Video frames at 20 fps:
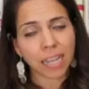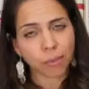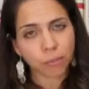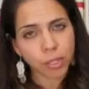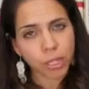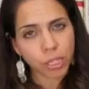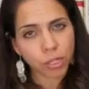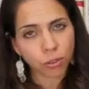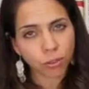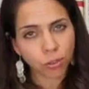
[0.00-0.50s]
I
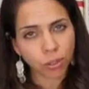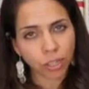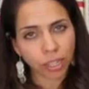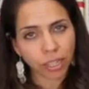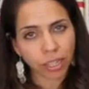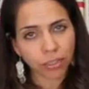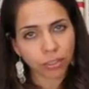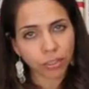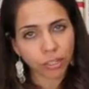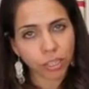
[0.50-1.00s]
was too
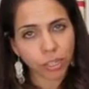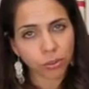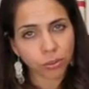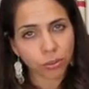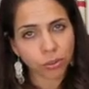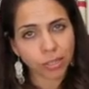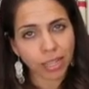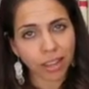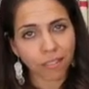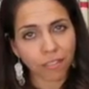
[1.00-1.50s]
little to
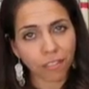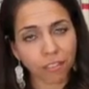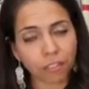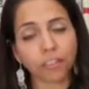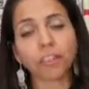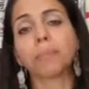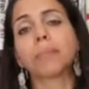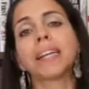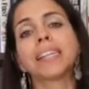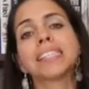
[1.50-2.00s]
save it
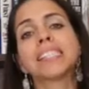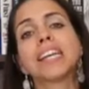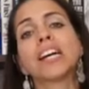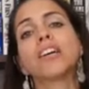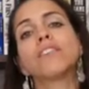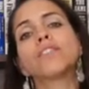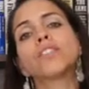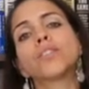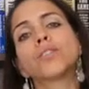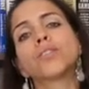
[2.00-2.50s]
for
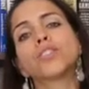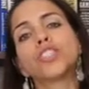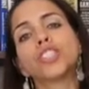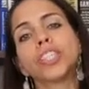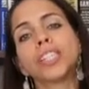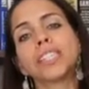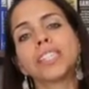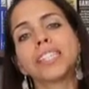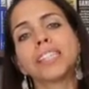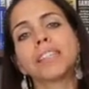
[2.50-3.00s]
myself, so
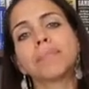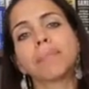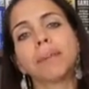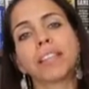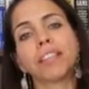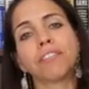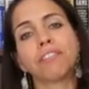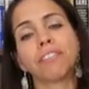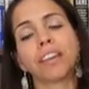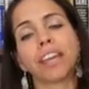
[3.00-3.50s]
she did me
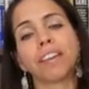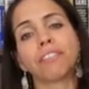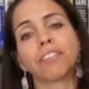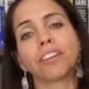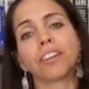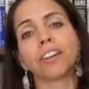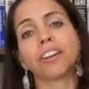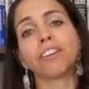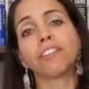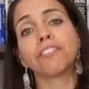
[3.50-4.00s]
the
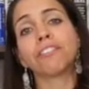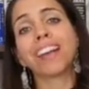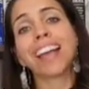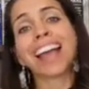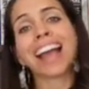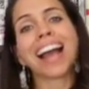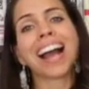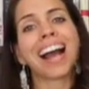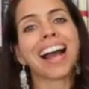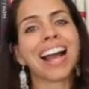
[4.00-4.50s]
favor of
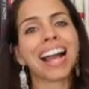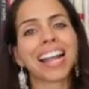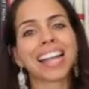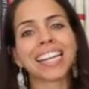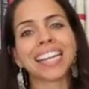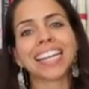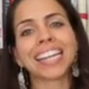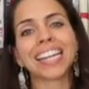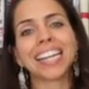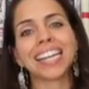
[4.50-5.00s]

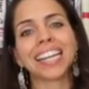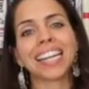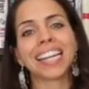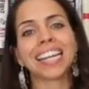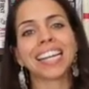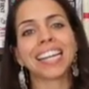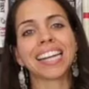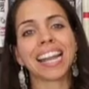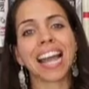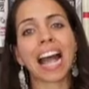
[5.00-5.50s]
hiding it
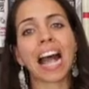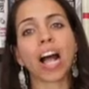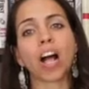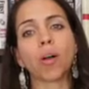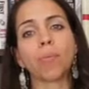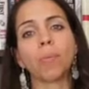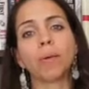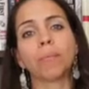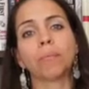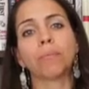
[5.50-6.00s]
in an
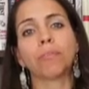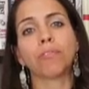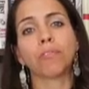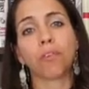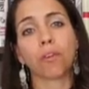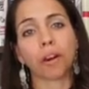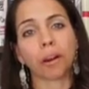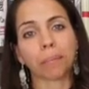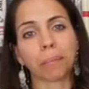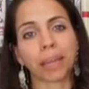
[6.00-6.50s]
album
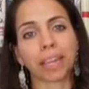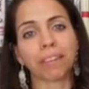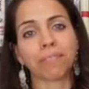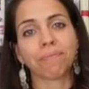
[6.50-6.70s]
for me.